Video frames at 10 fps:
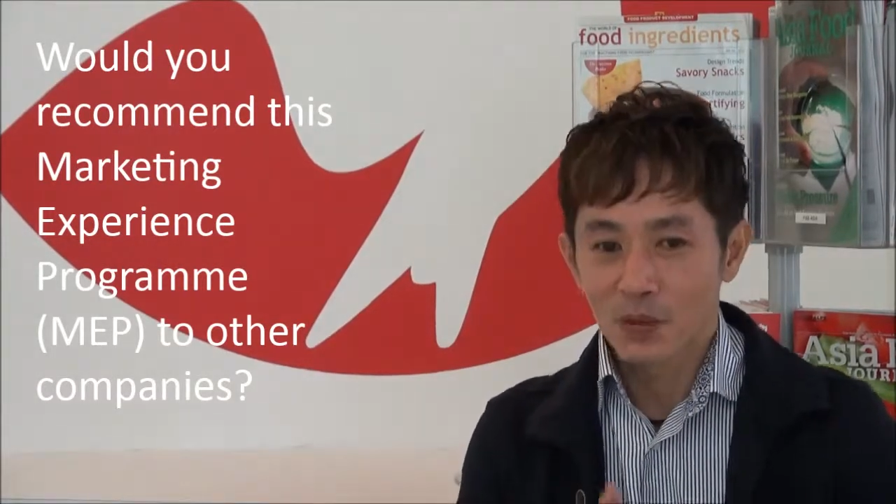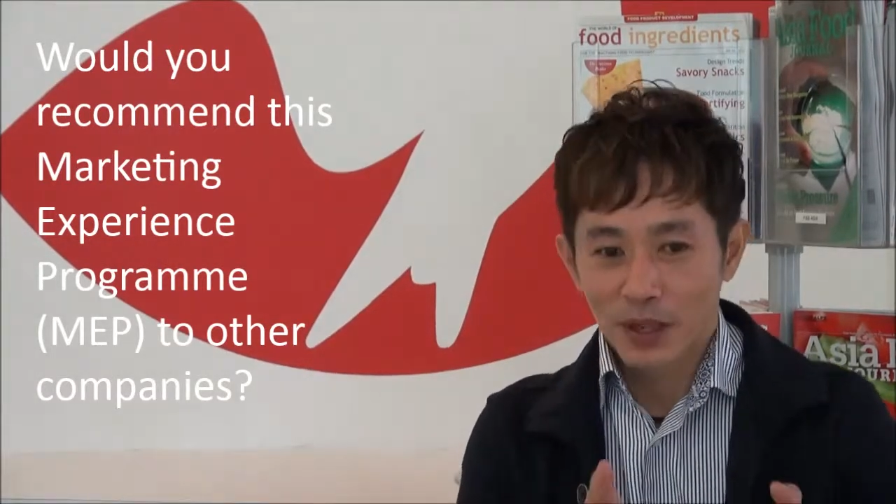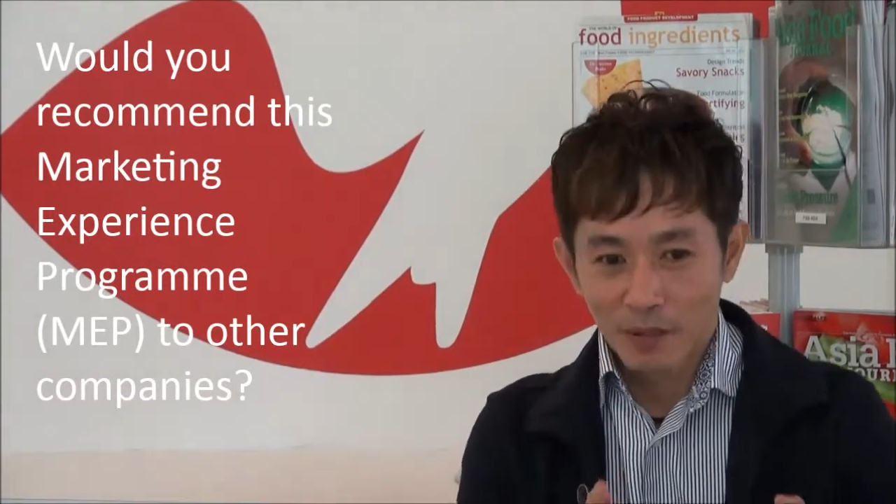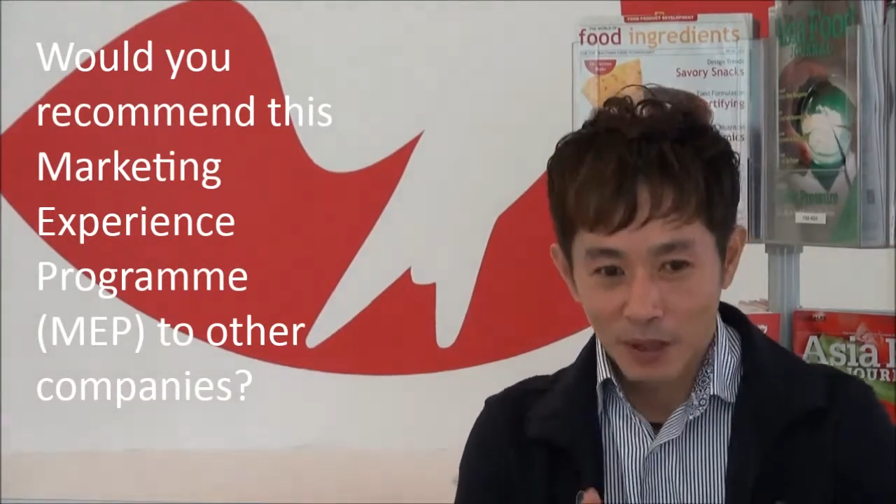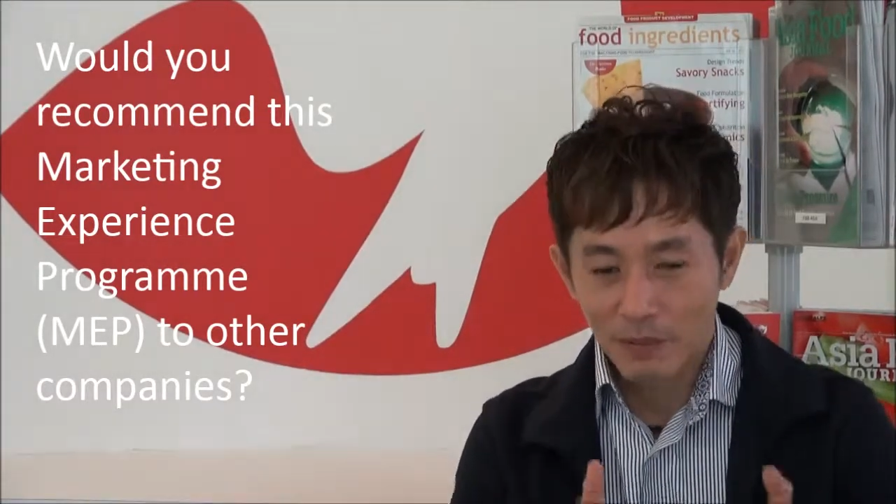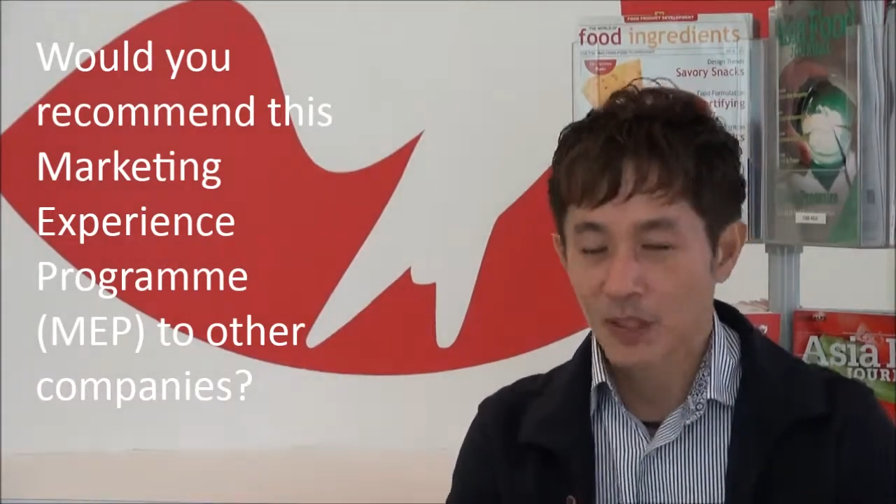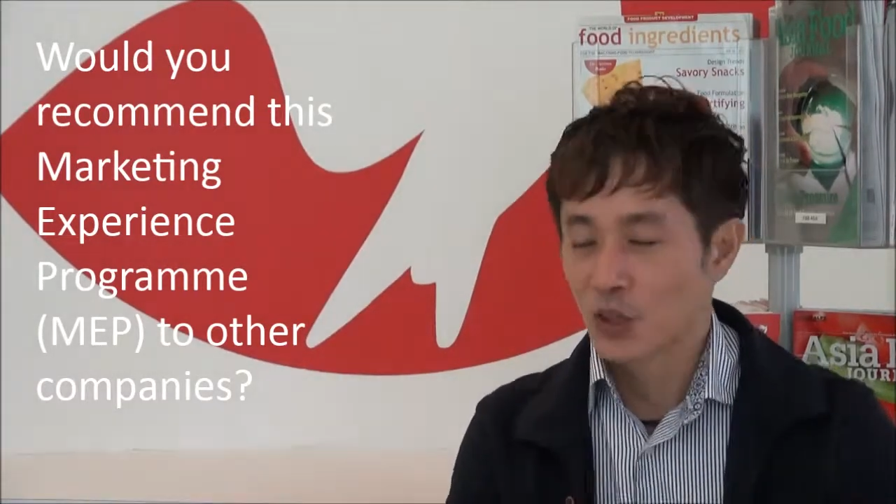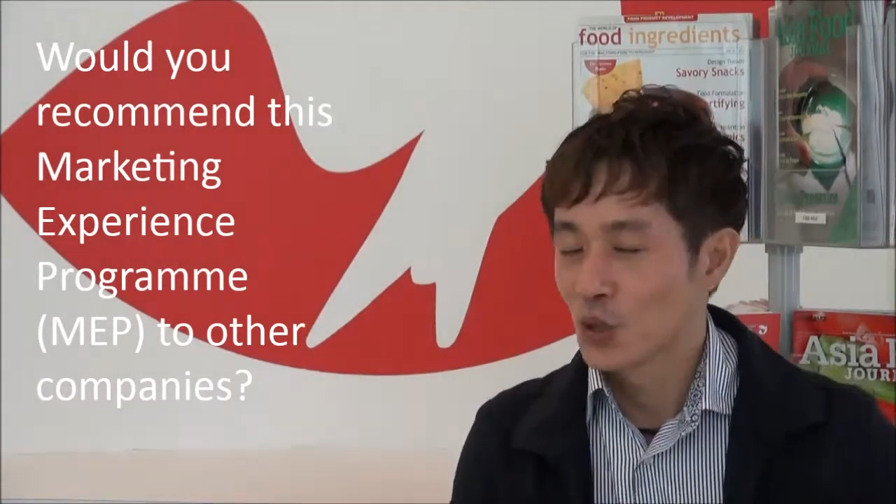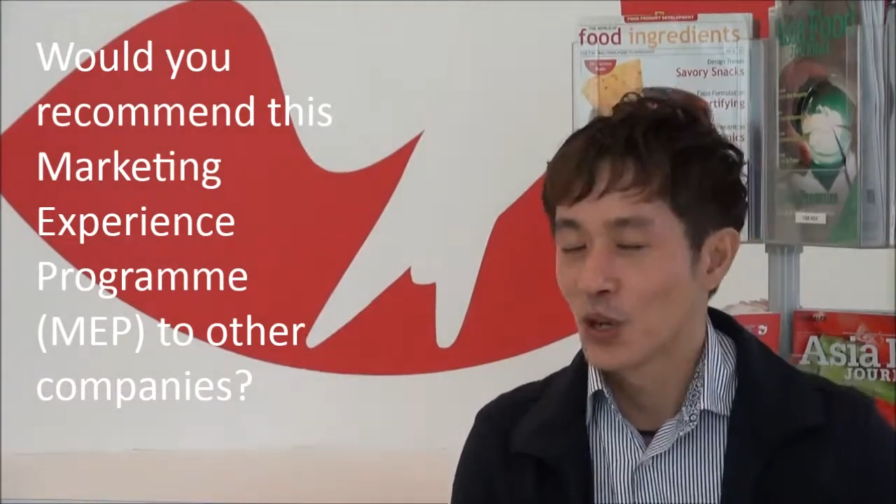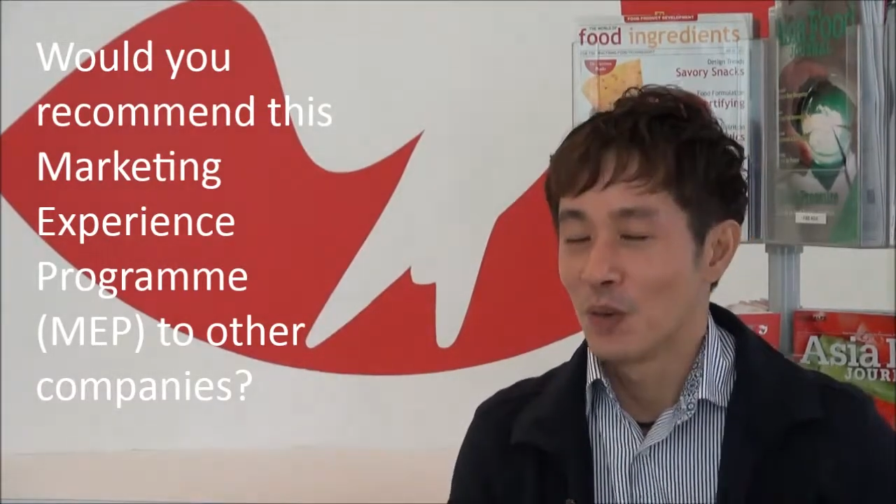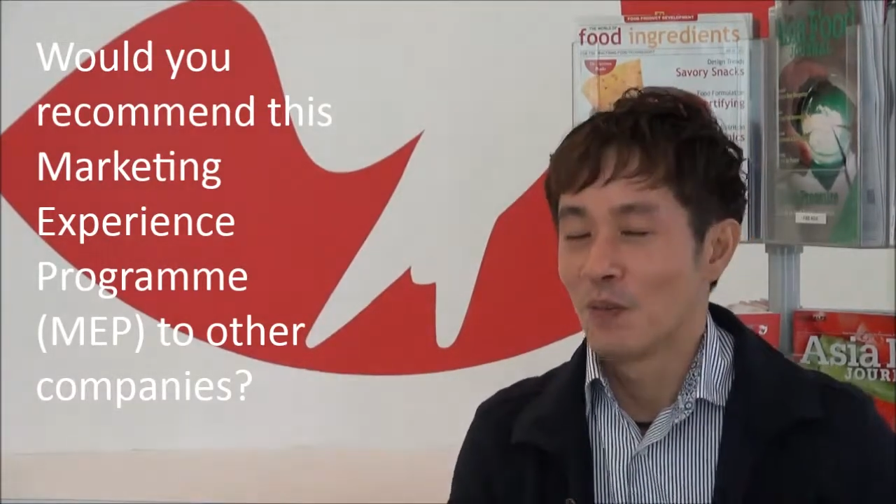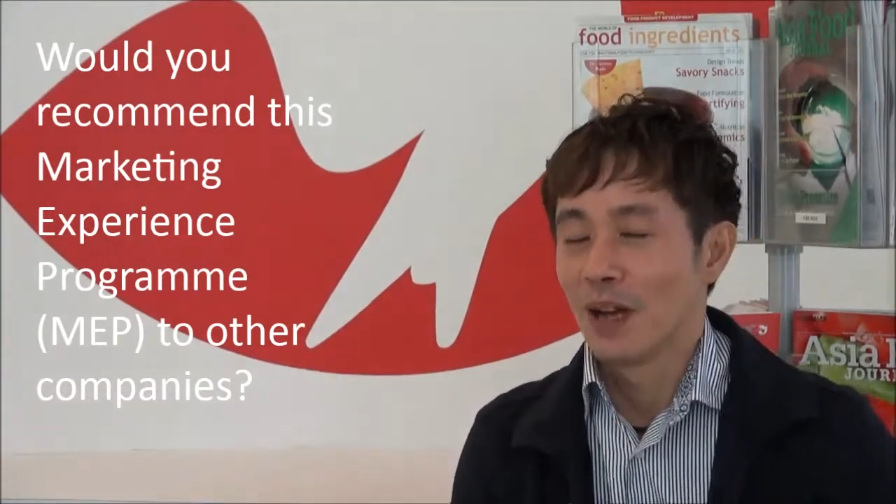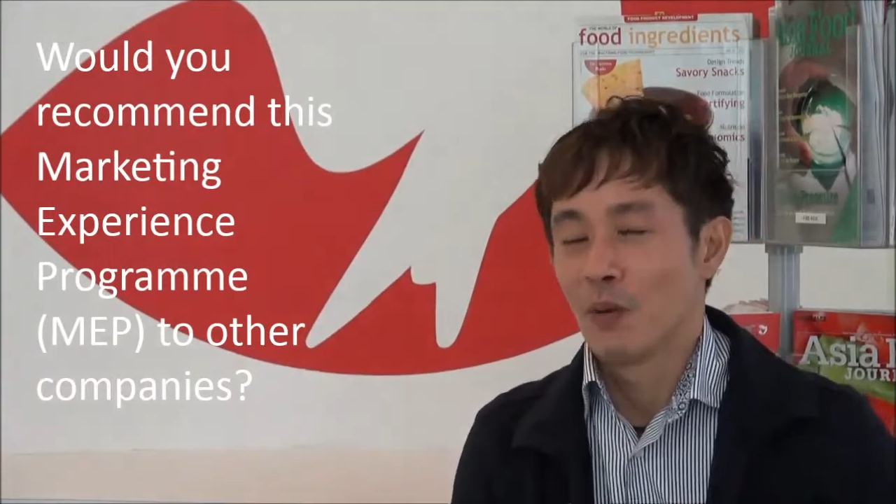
my first job, I